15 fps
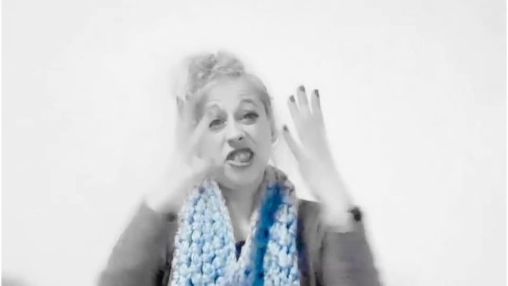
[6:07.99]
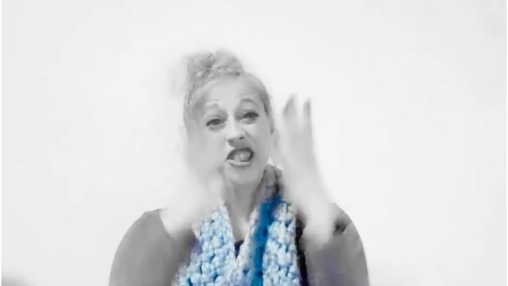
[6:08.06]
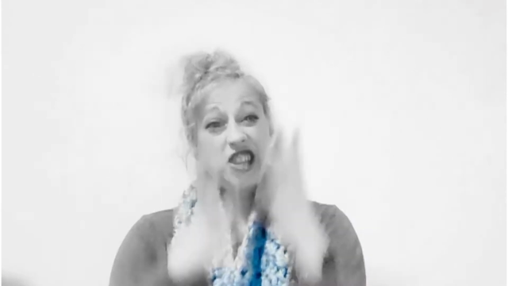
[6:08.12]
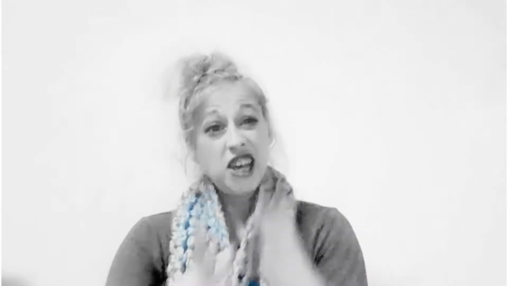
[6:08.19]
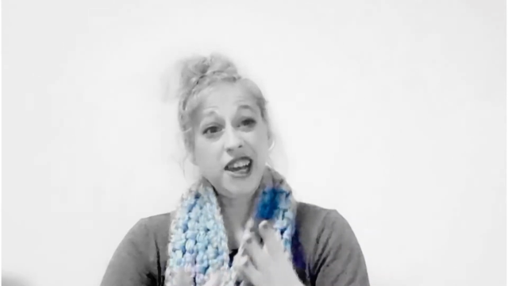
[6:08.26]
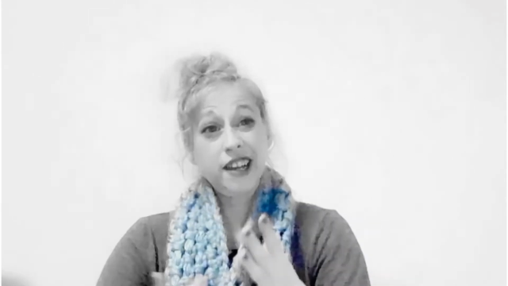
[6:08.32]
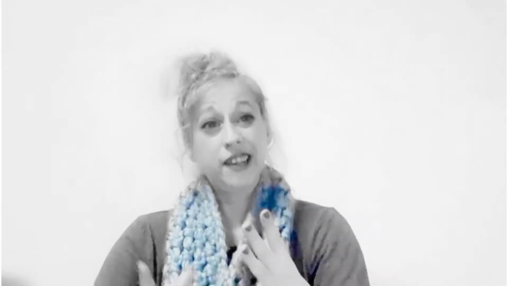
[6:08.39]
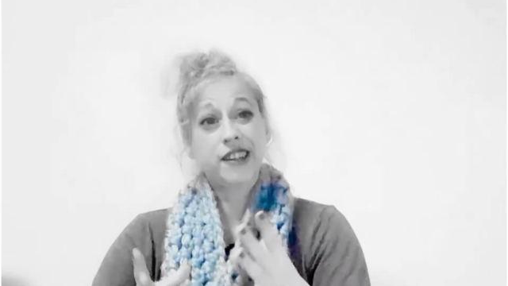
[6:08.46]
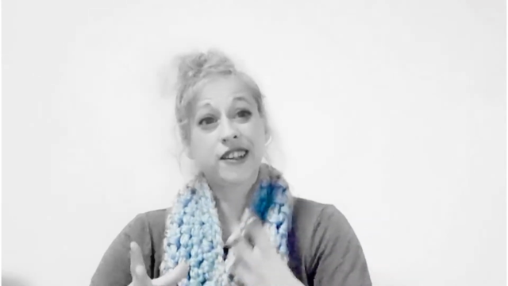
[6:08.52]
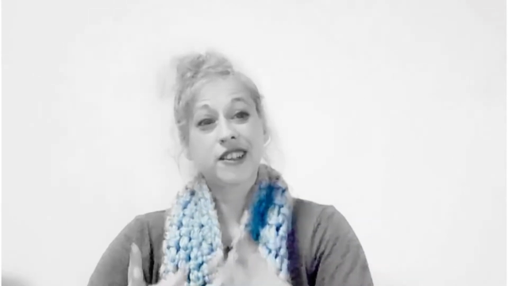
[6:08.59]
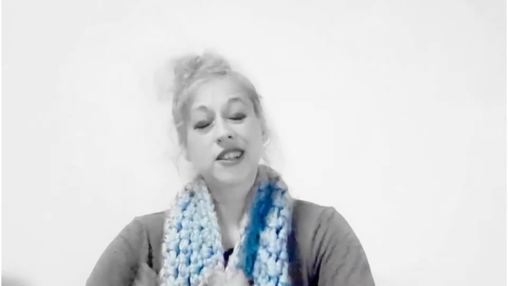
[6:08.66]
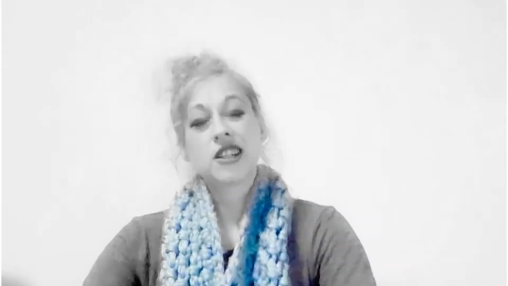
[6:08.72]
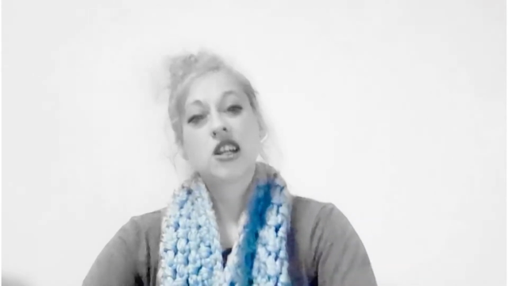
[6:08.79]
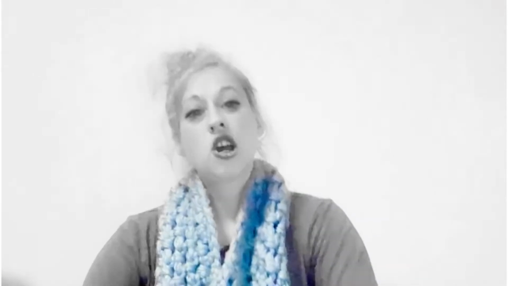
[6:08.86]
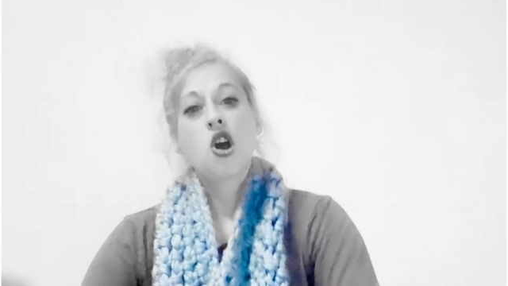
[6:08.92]
thick
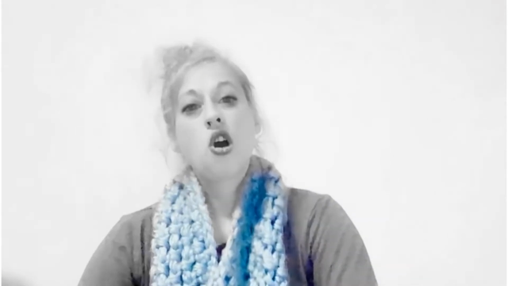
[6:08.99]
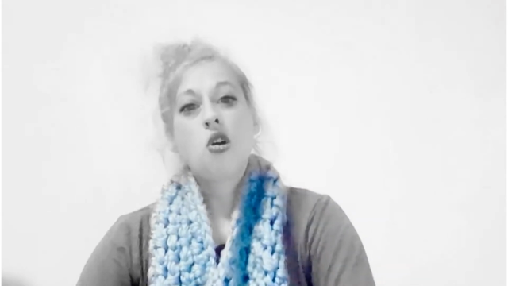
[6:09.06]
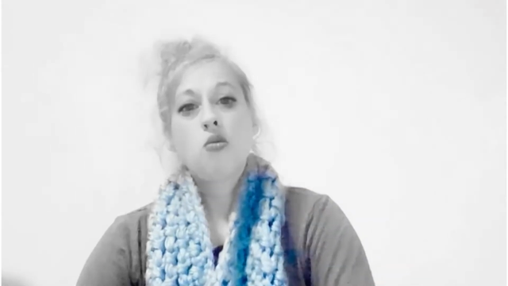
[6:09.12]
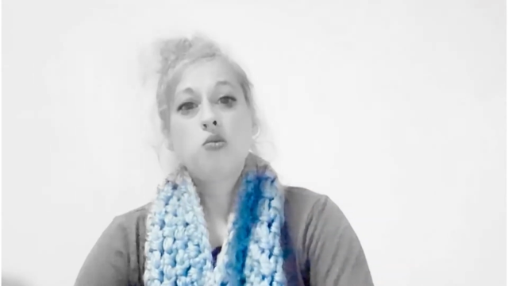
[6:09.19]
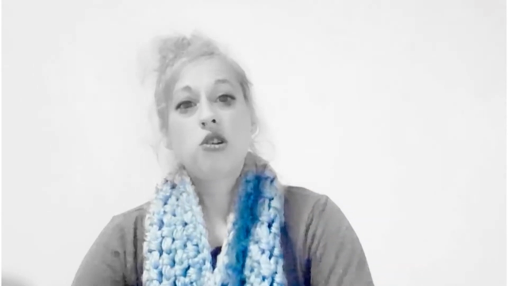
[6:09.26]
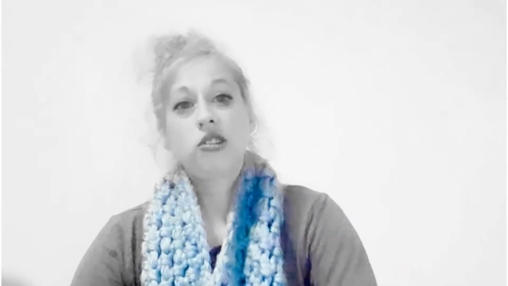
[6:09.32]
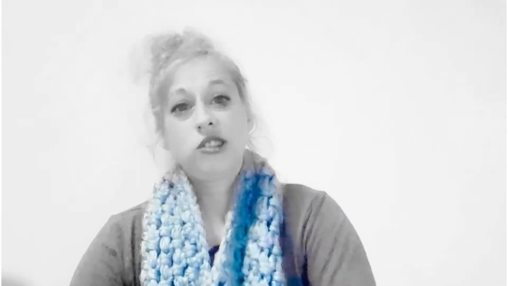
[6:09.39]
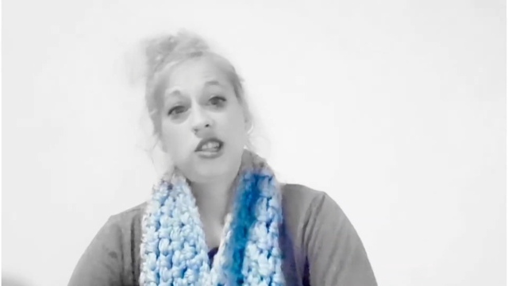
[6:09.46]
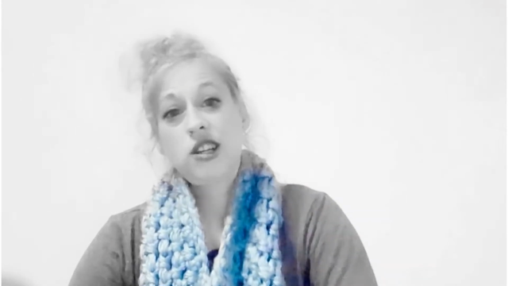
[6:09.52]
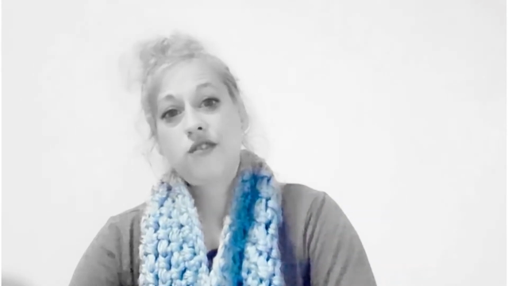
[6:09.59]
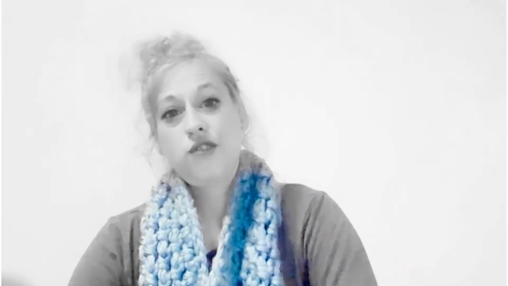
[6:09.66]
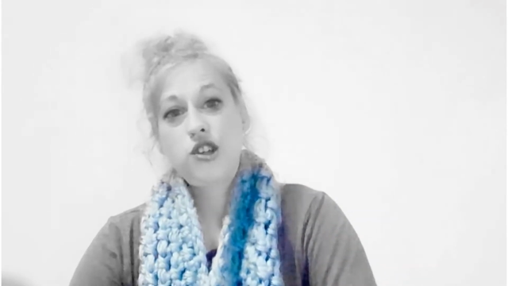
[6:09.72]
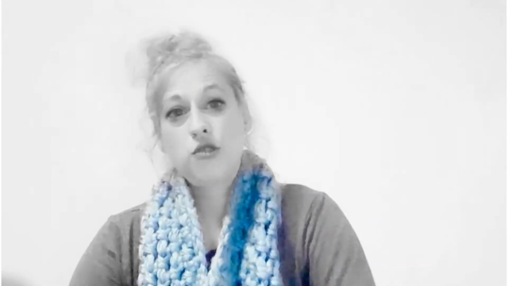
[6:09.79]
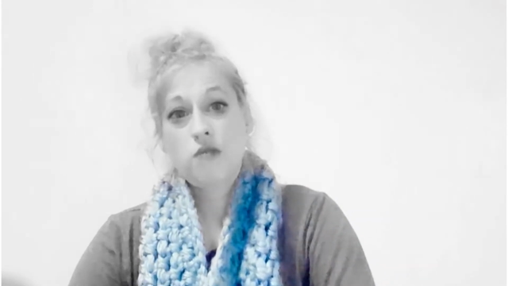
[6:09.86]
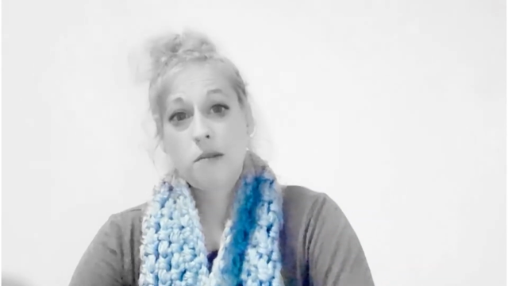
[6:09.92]
will give
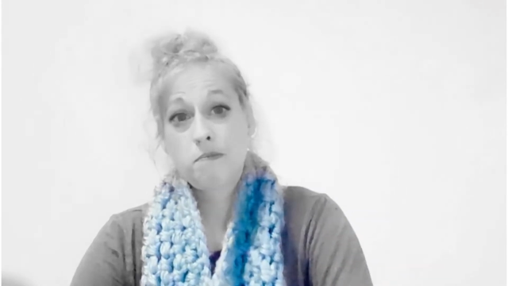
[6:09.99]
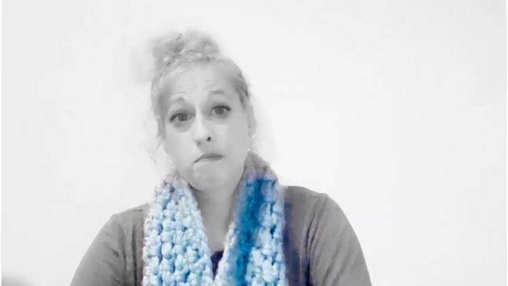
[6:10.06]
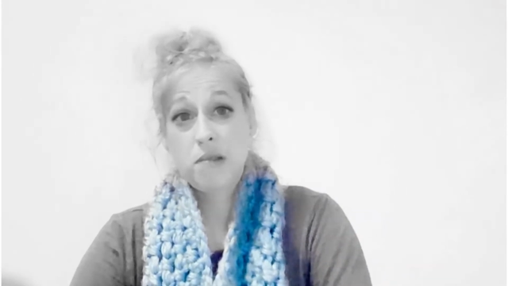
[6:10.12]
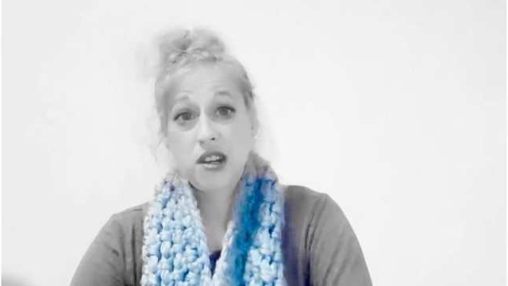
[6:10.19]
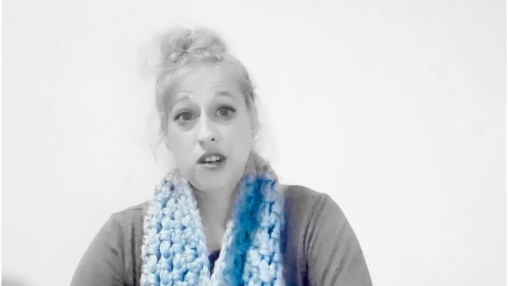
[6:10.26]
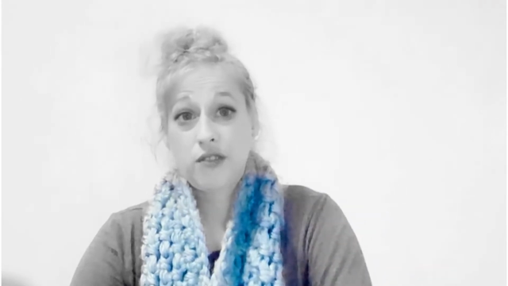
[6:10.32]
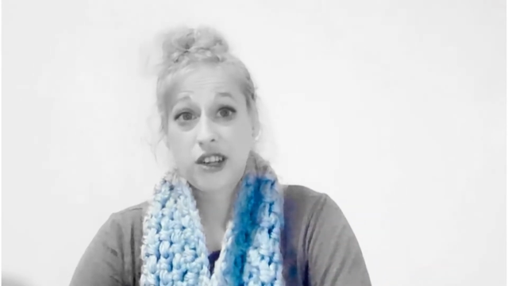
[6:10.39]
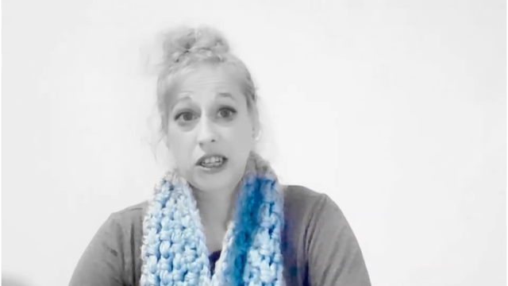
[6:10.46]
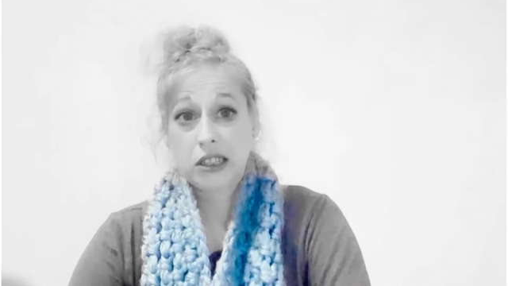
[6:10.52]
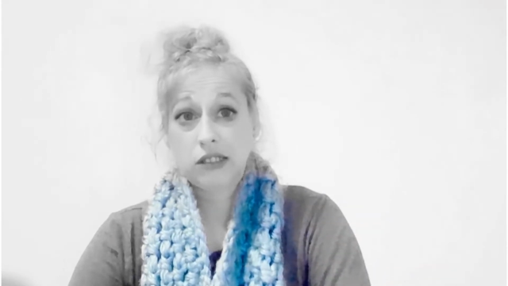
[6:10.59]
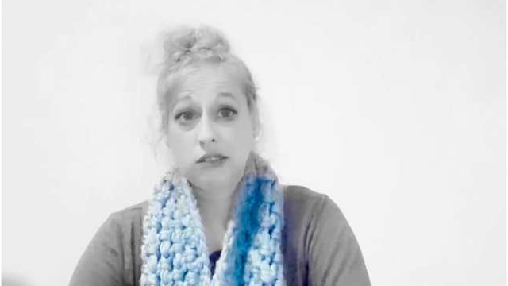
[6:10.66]
you a bit of a...